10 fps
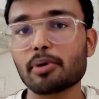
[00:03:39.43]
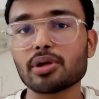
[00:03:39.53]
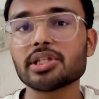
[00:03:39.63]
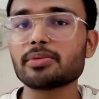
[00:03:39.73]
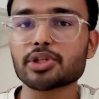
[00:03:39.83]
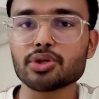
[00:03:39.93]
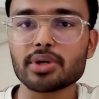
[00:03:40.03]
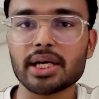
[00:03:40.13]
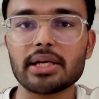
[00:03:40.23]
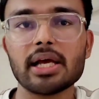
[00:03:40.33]
project which
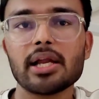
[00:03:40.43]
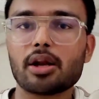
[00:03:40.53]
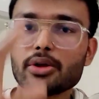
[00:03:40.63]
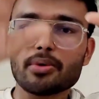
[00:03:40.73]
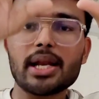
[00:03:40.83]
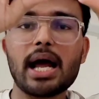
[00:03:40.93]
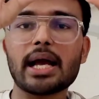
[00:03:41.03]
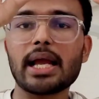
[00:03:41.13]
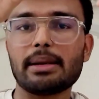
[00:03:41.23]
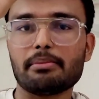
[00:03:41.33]
you did. Now you can
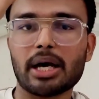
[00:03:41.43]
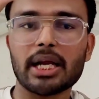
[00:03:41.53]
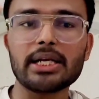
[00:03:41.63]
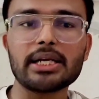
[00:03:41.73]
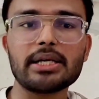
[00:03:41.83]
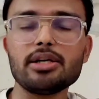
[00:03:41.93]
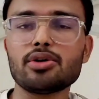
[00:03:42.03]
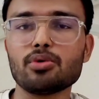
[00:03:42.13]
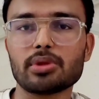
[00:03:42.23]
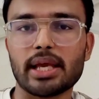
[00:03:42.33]
again bucket it
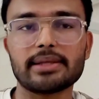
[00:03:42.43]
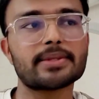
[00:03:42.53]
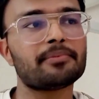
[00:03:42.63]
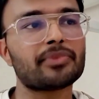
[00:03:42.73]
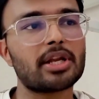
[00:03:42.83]
in two things.